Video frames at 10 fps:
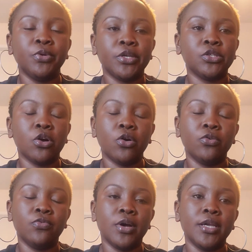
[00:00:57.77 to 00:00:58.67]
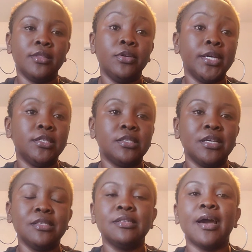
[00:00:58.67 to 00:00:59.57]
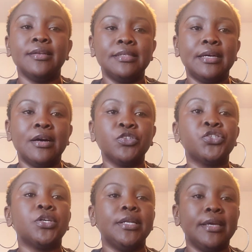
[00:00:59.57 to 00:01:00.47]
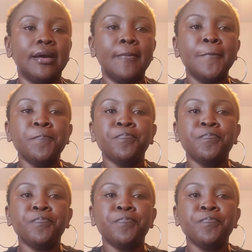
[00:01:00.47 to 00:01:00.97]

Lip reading: you can talk of the United States, Canada, Australia.